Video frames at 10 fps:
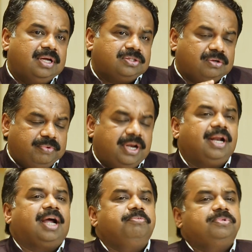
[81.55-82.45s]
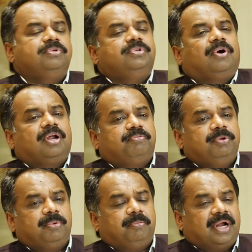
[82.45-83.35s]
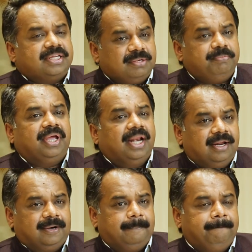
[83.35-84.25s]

So when it comes to geography as a beginner,